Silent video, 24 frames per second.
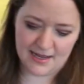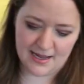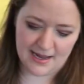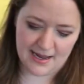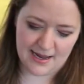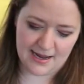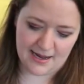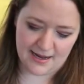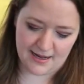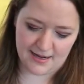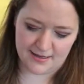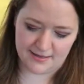
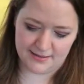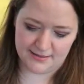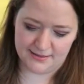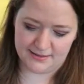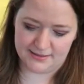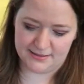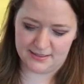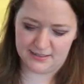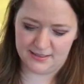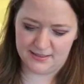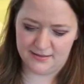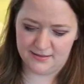
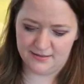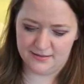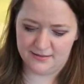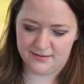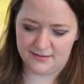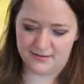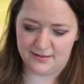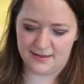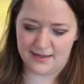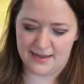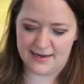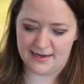And
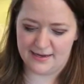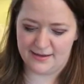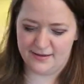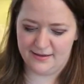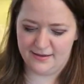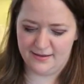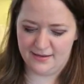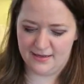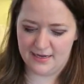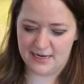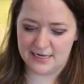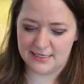like,
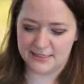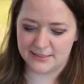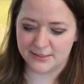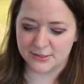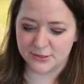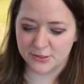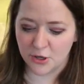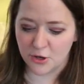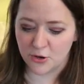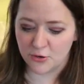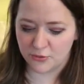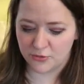it's
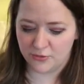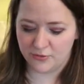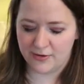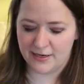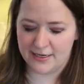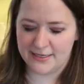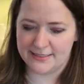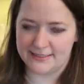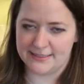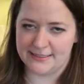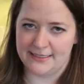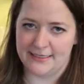so
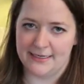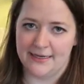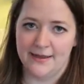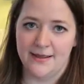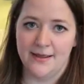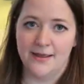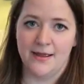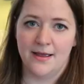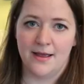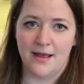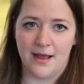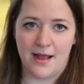crazy.
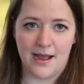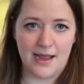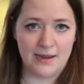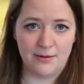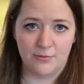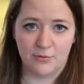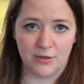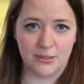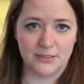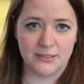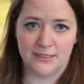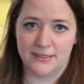I
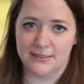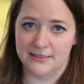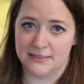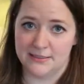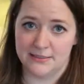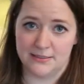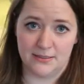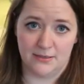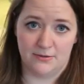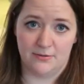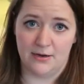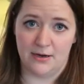worked on this
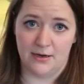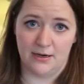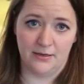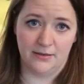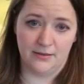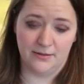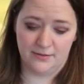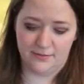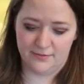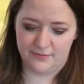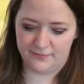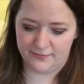so hard
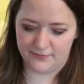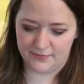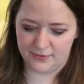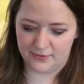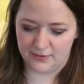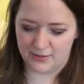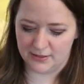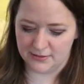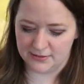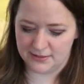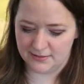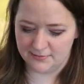for a
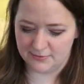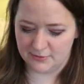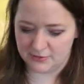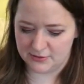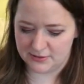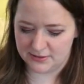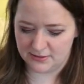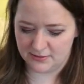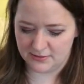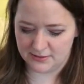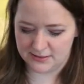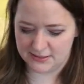long time. I was
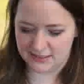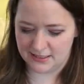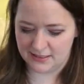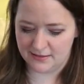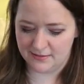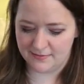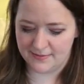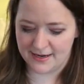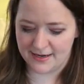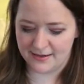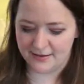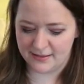so excited
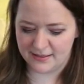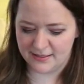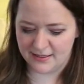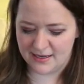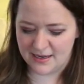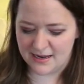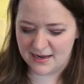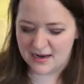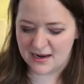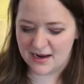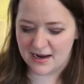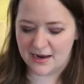about it.
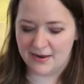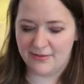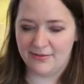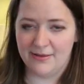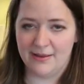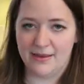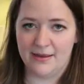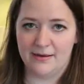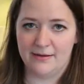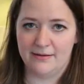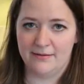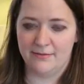And
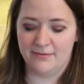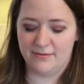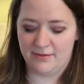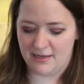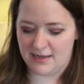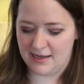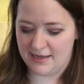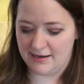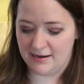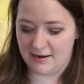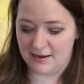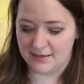then
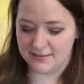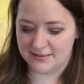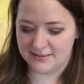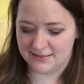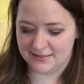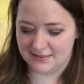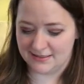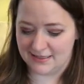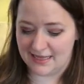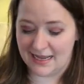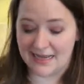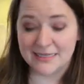I got to
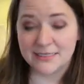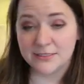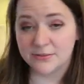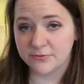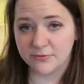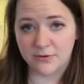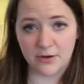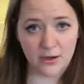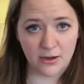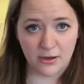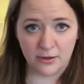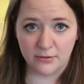the last
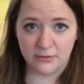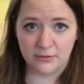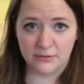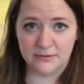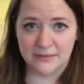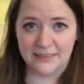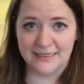row,